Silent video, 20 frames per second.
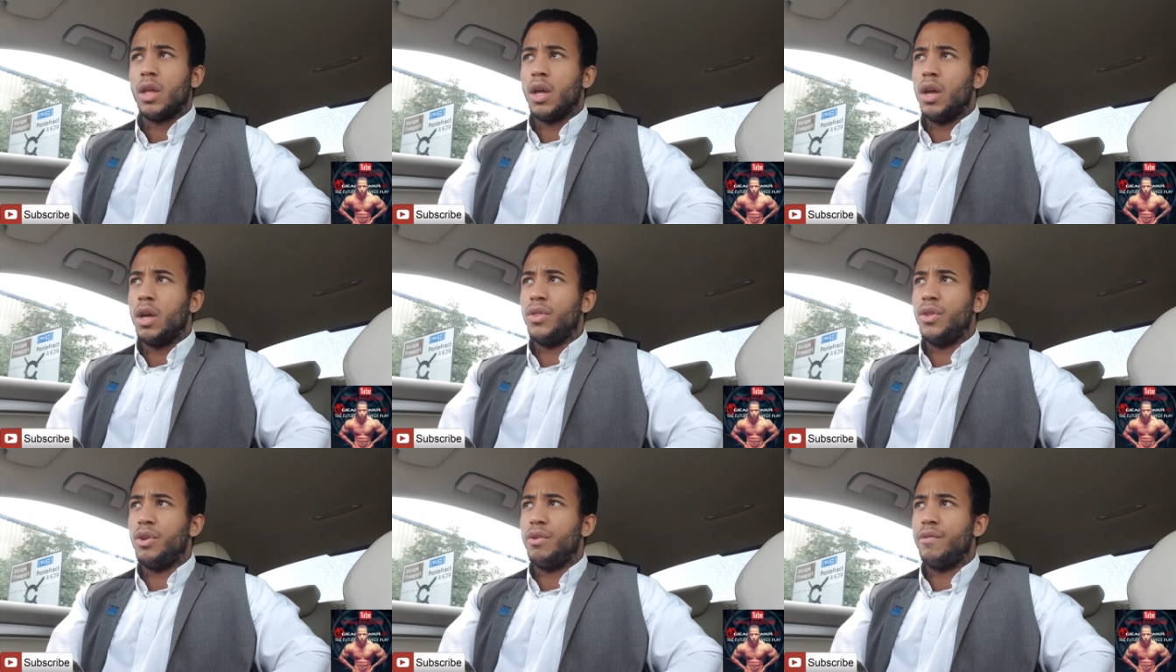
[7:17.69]

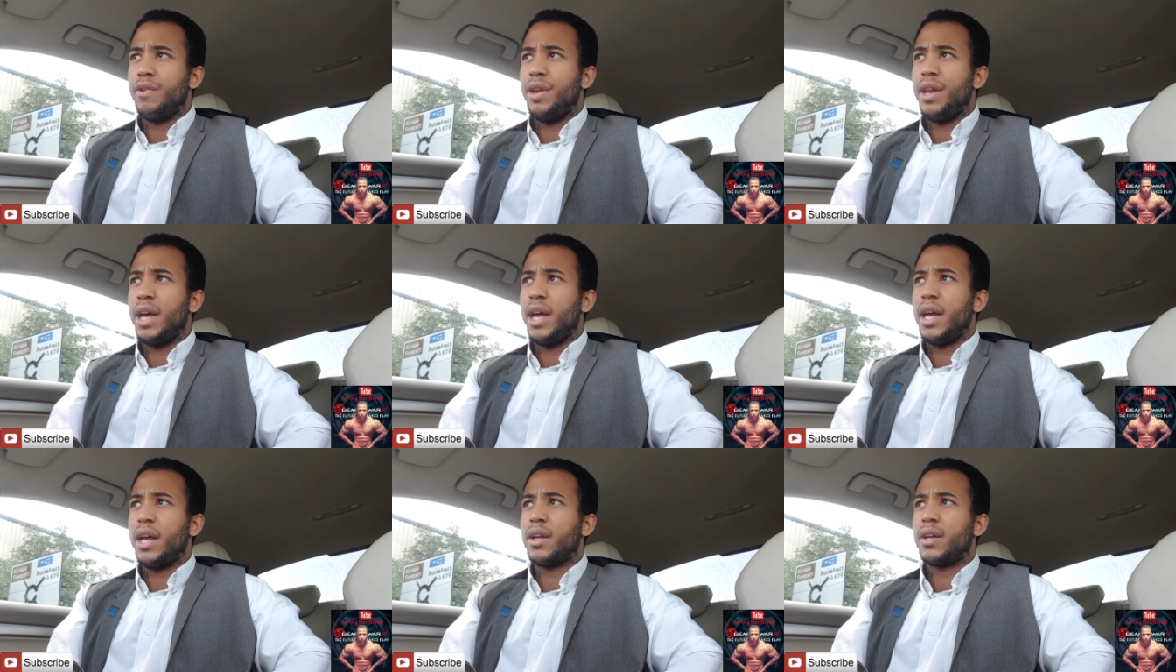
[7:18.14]
Uh, the other
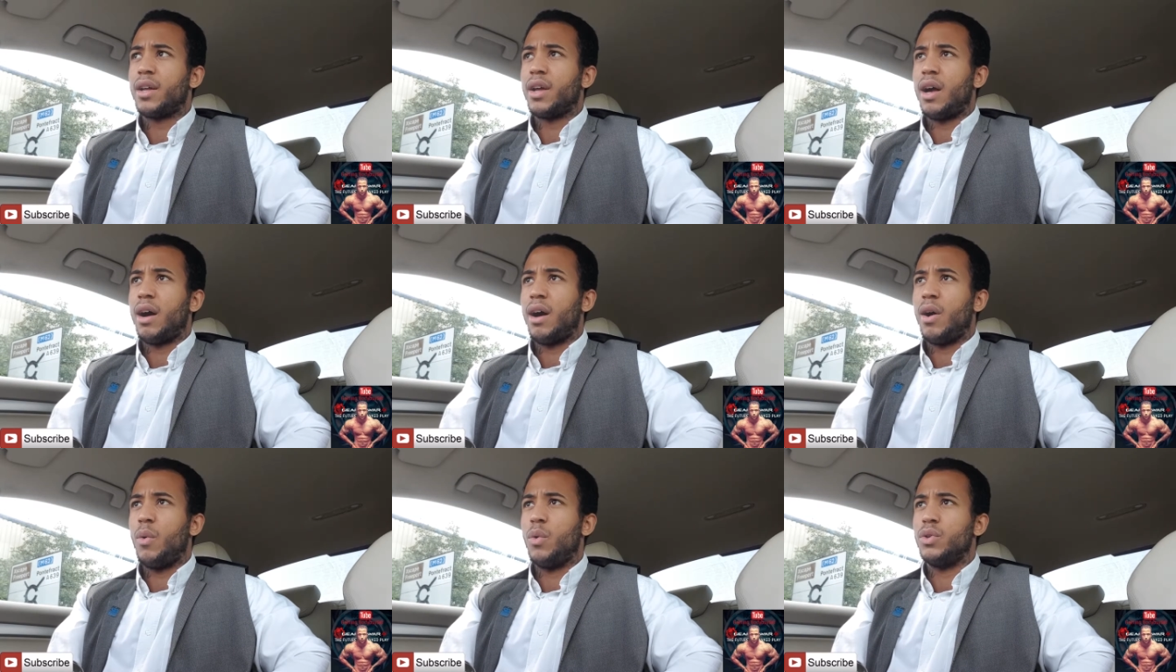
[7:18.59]
day,
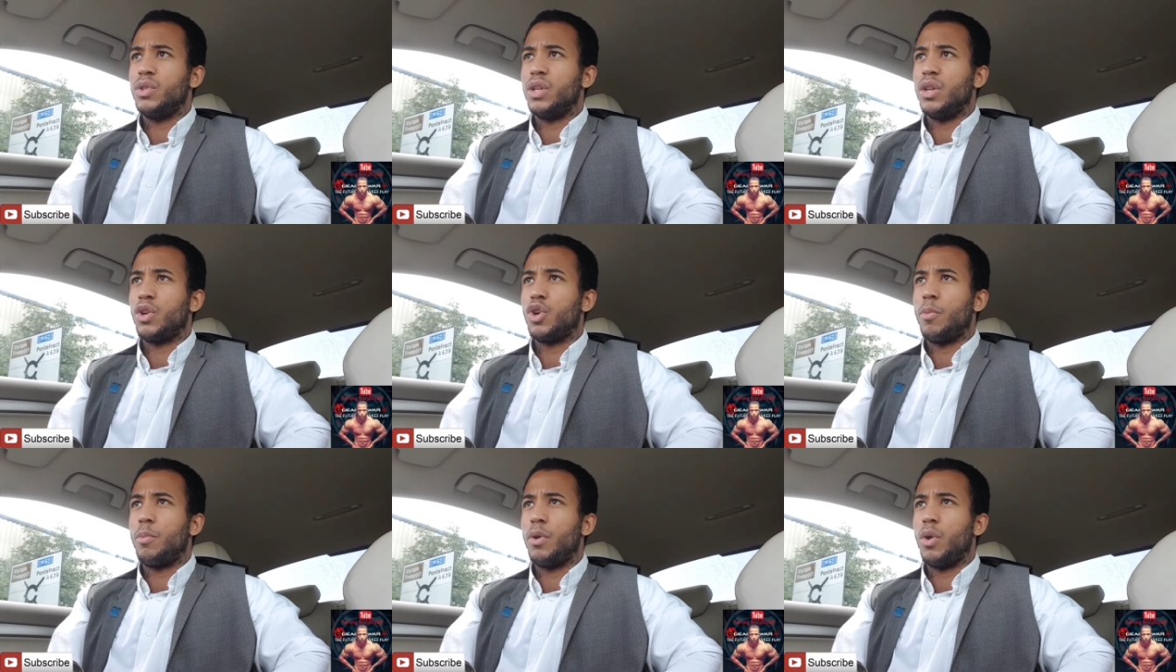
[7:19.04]
I was
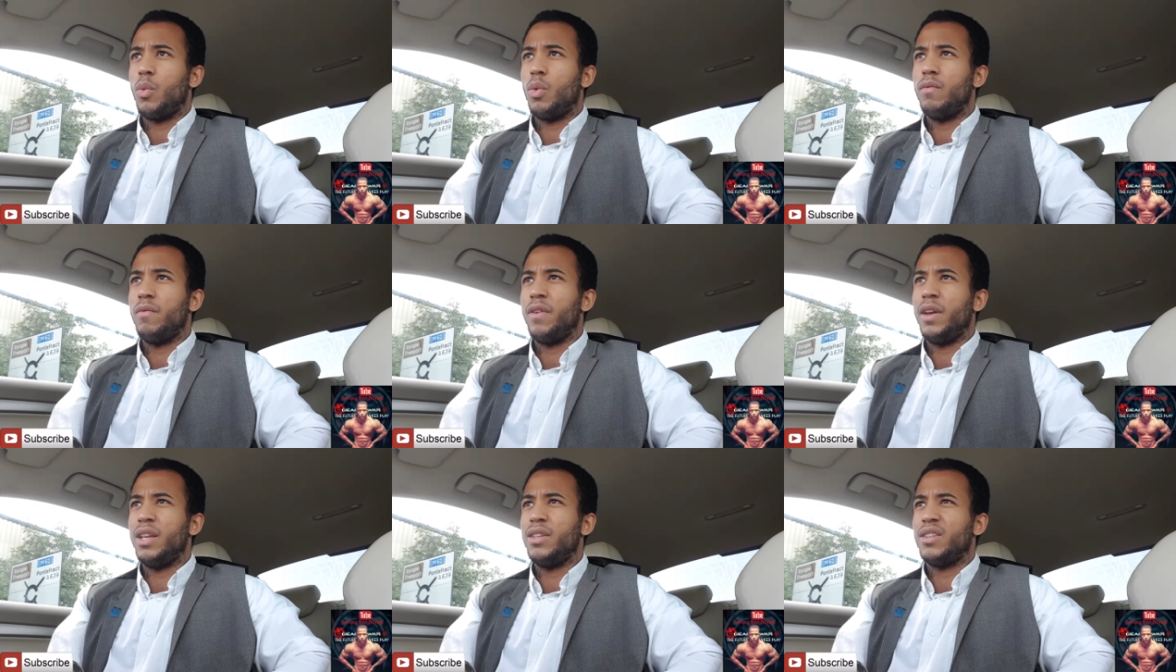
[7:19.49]
in a couple of
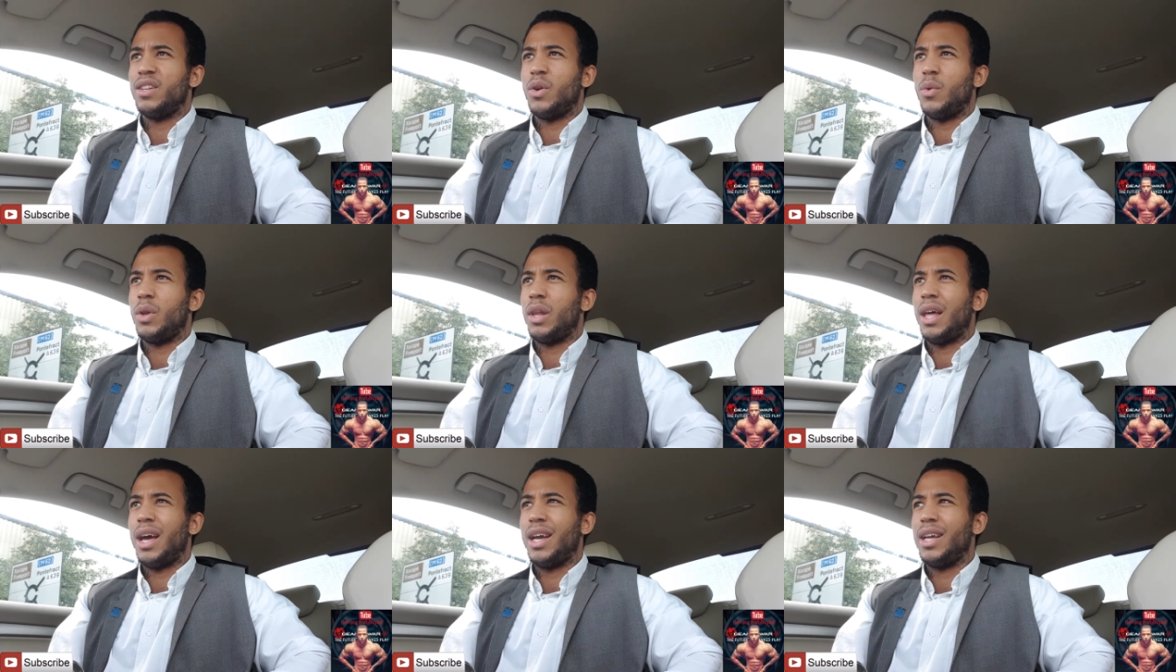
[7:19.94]
one Vs and
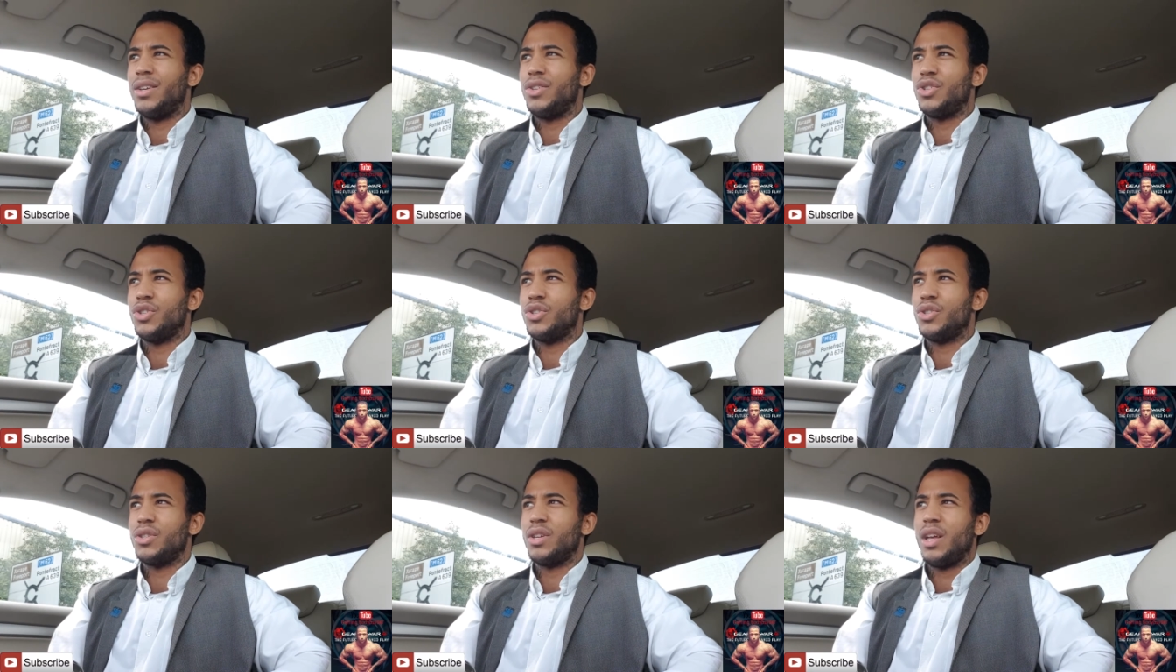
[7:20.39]
I was
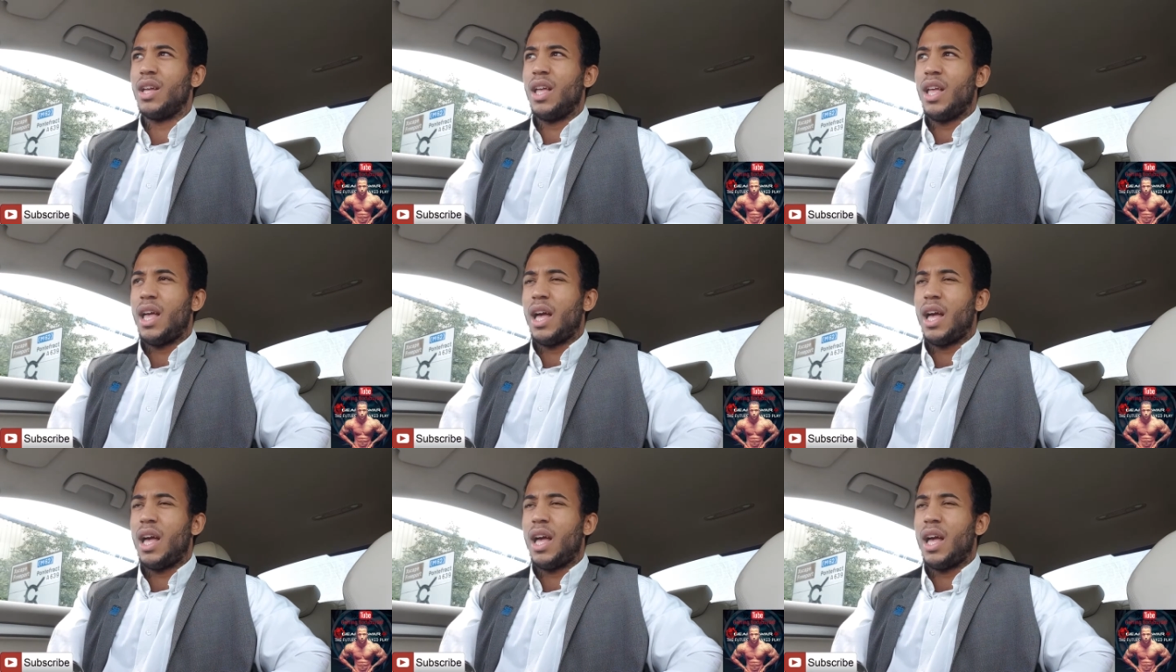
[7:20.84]
like, just